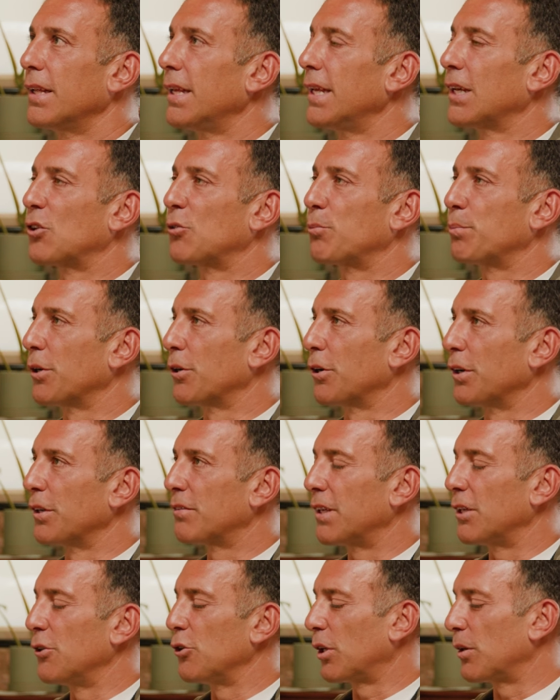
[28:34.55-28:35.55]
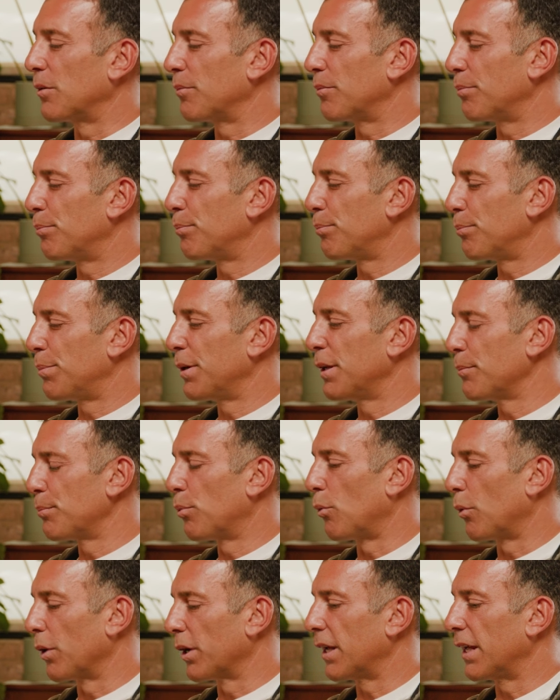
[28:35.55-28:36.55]
experience that you can
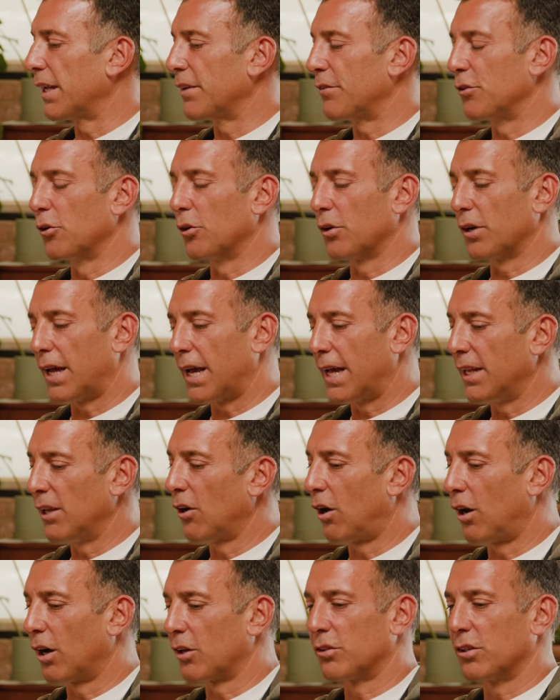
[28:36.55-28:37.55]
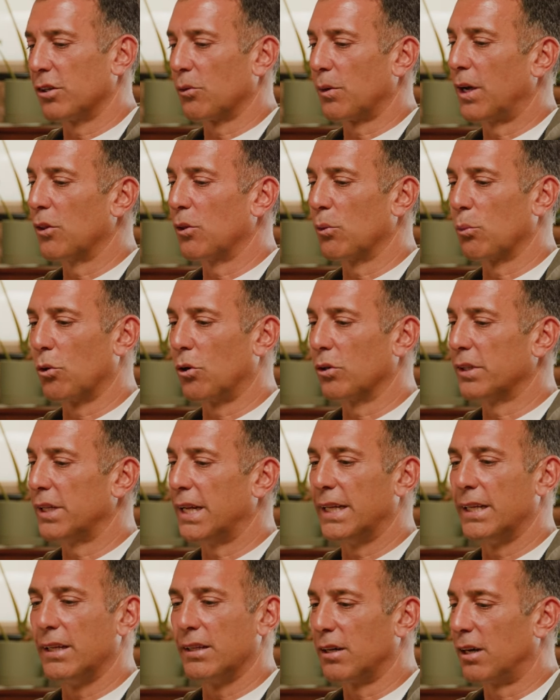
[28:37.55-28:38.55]
pinpoint. And if you go to any Hoxton around the world at
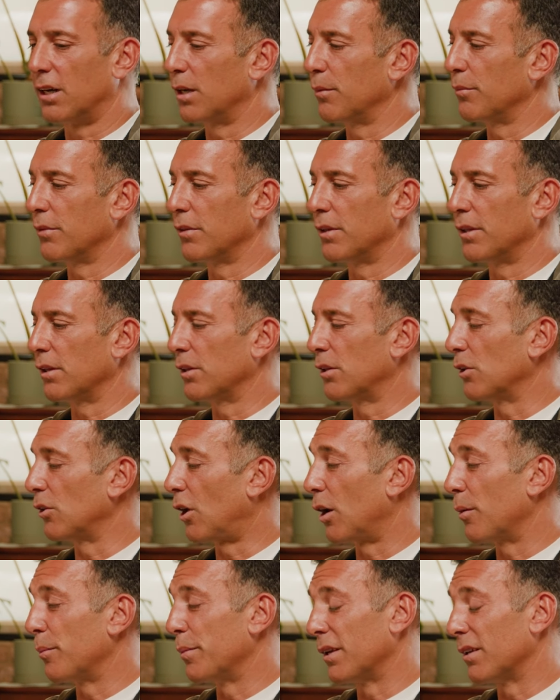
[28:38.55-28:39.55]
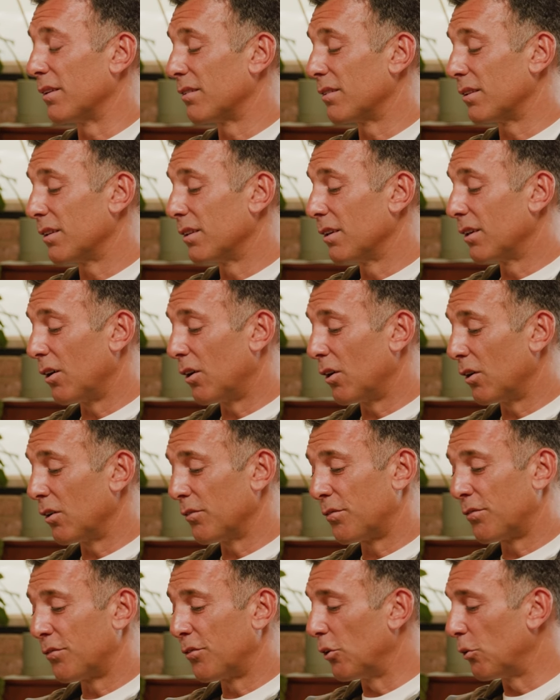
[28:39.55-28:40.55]
any time, the lobby is
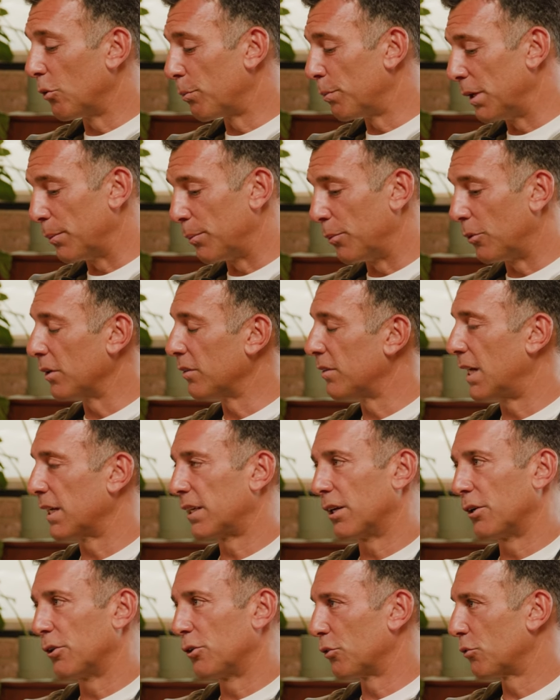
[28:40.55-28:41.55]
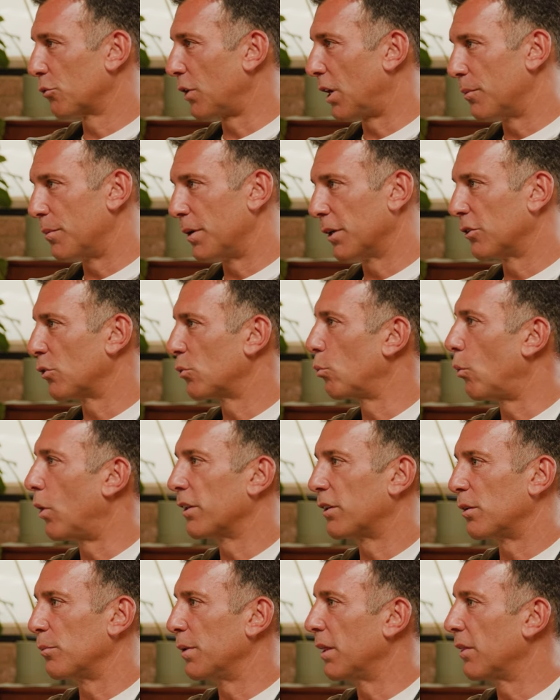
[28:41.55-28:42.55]
full of people exactly how you're describing, just wanting to be